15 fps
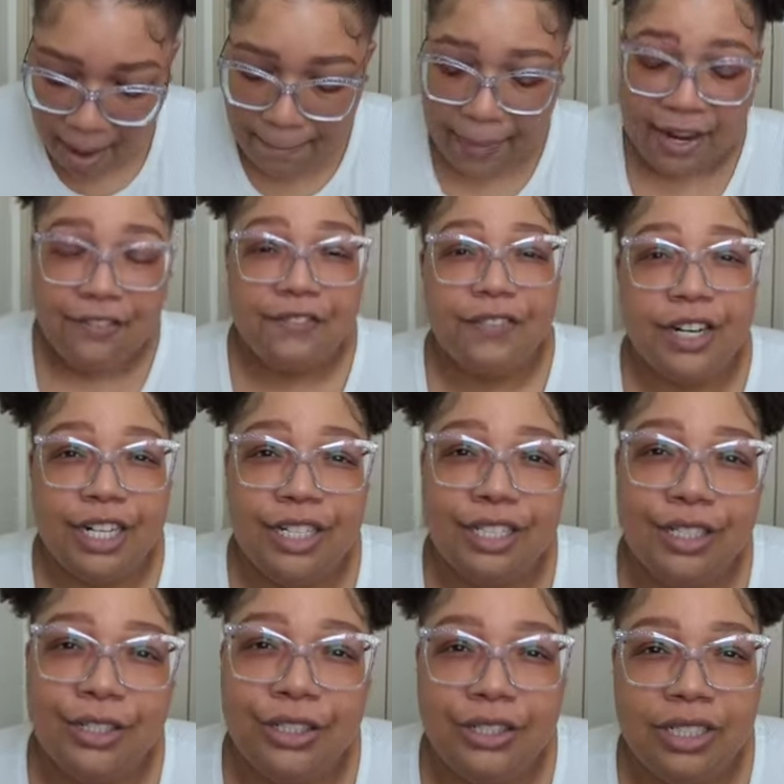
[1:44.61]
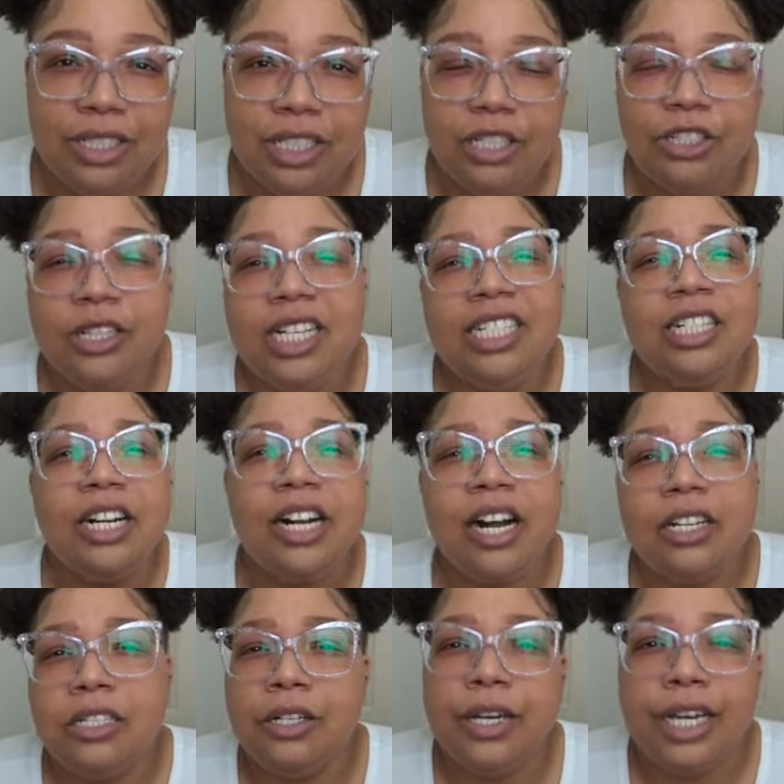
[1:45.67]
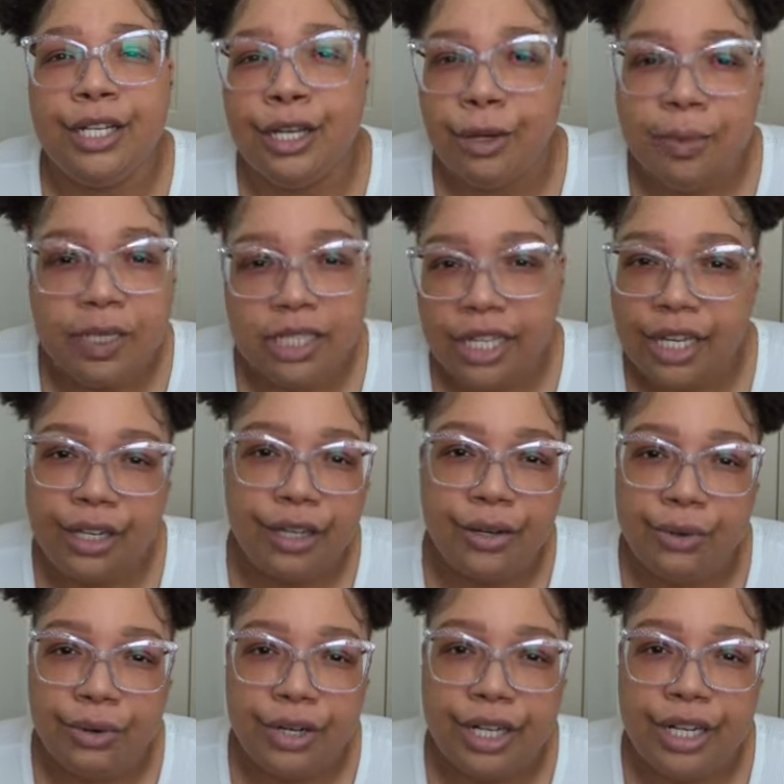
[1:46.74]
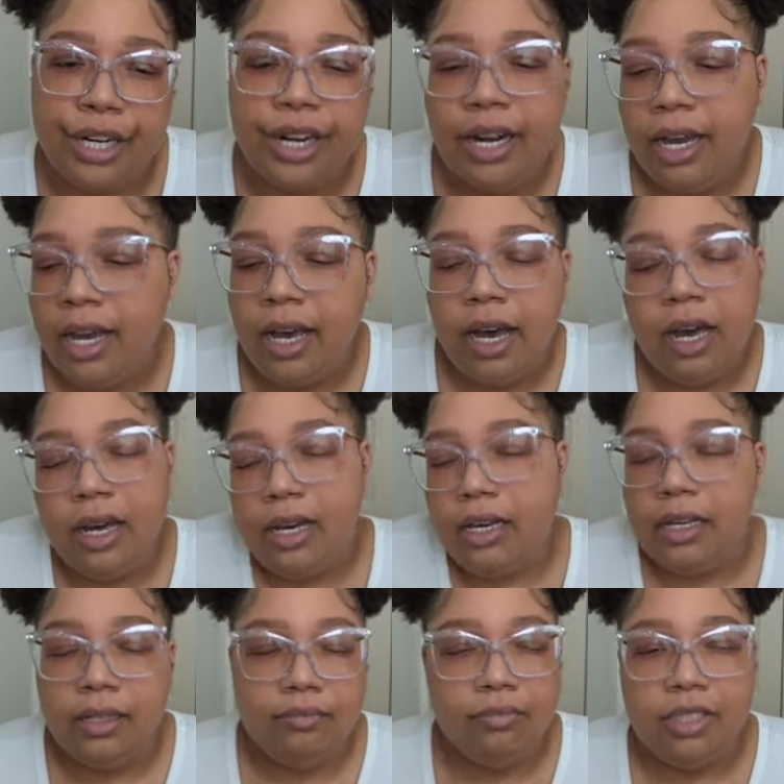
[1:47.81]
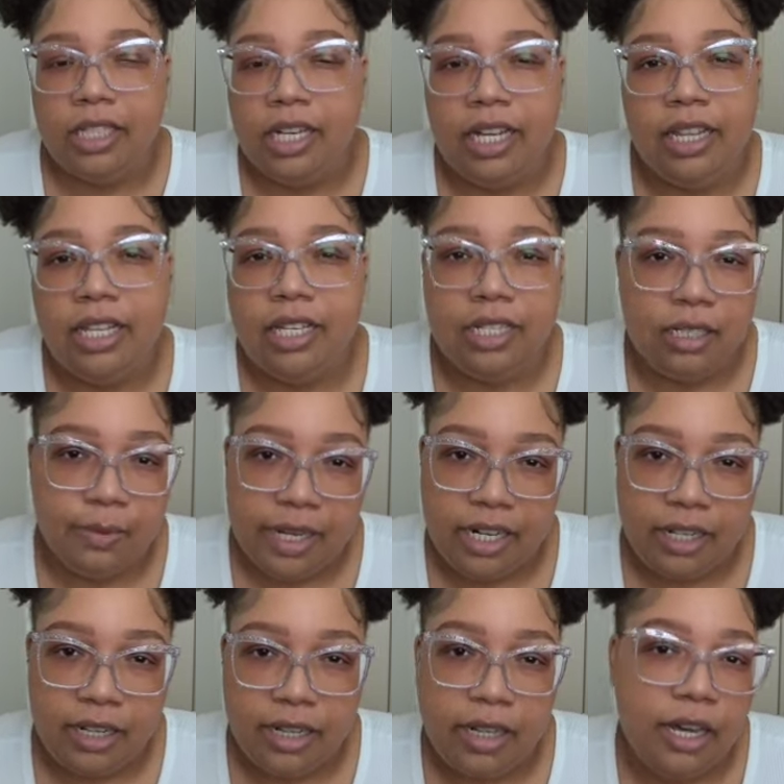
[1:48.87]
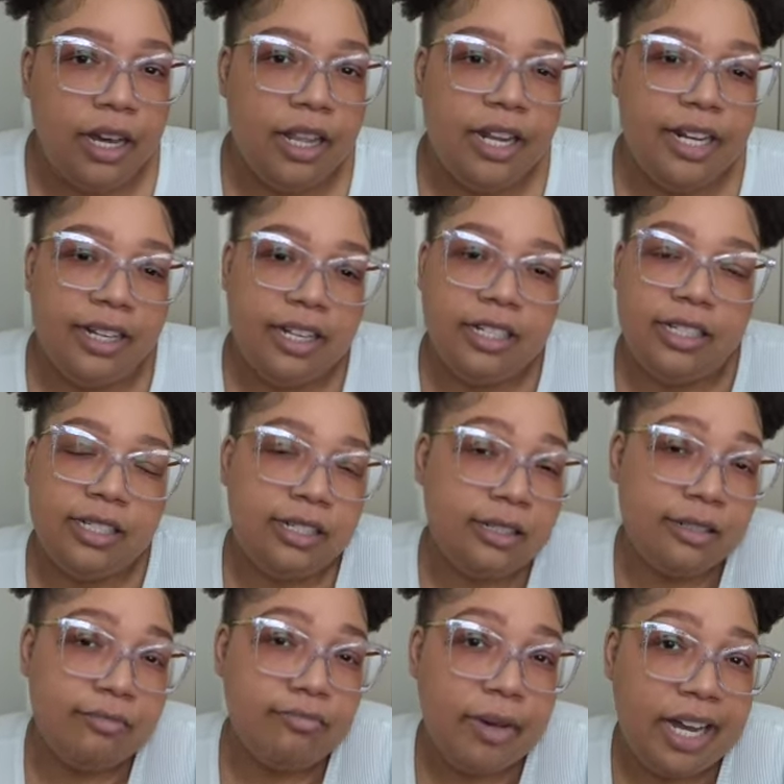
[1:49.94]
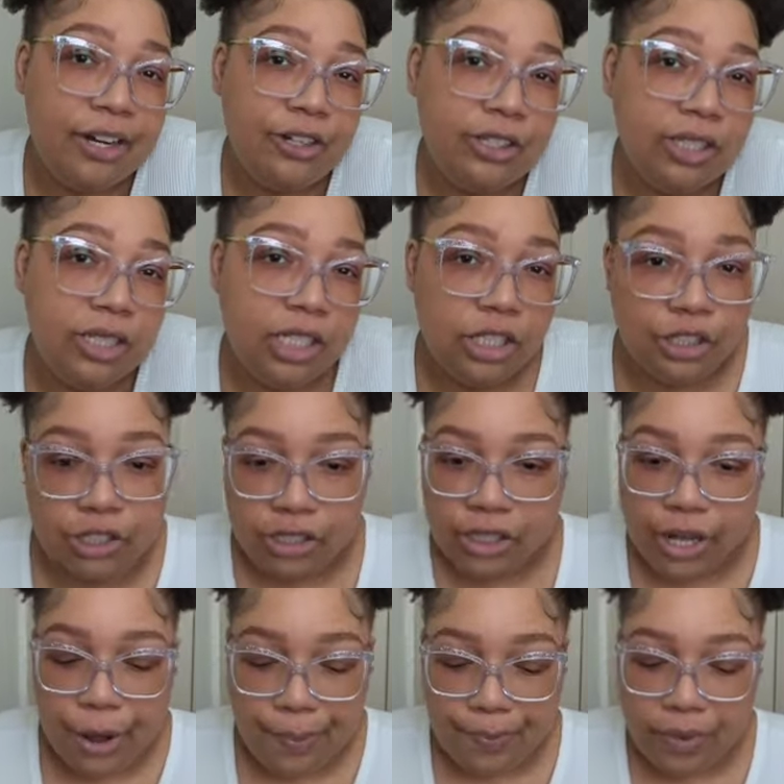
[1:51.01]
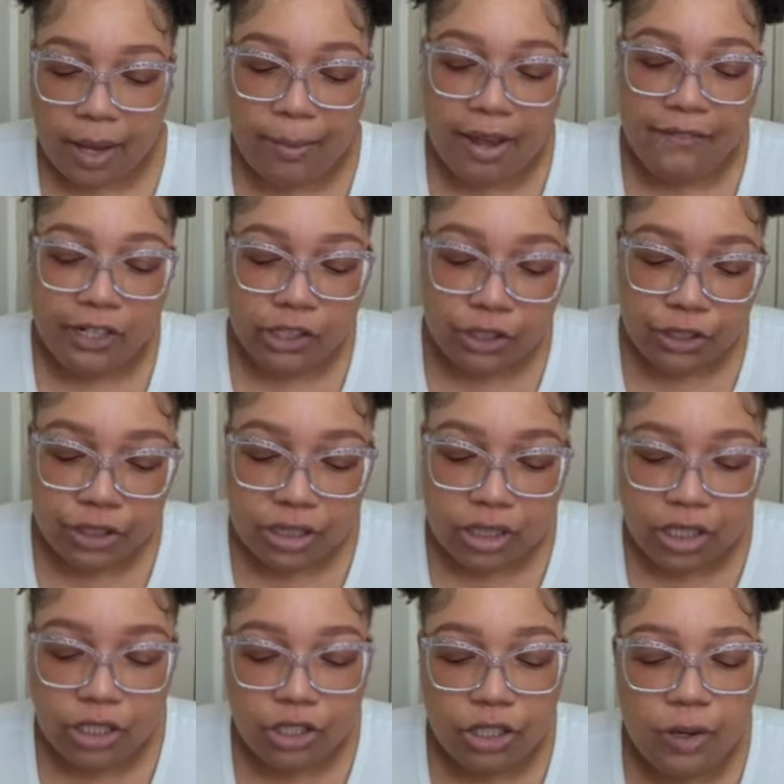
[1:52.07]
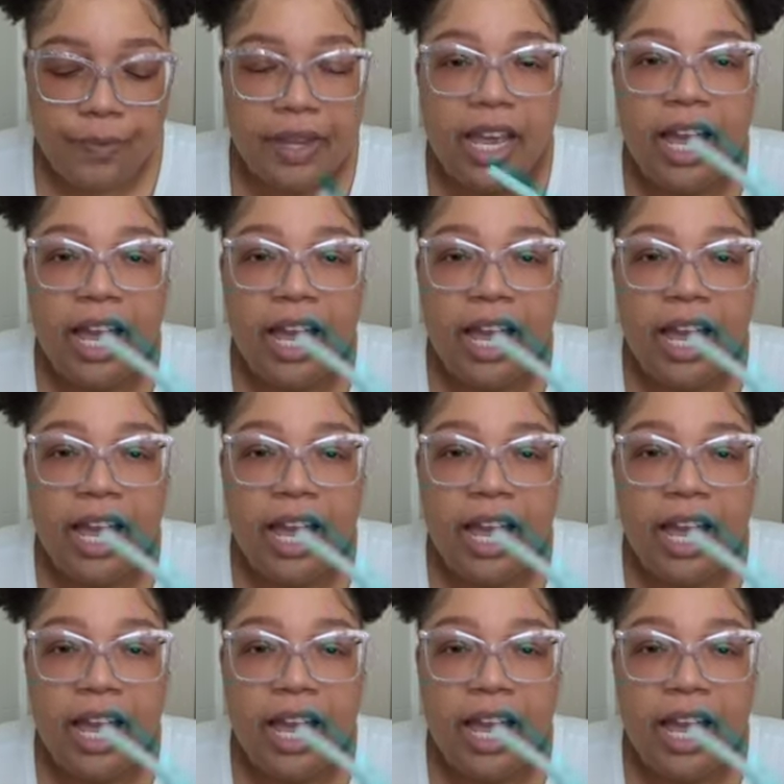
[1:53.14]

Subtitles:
My first cruise essential, these are also in no particular order. Nothing is better than the other. They're just my cruise essentials. So my first cruise essential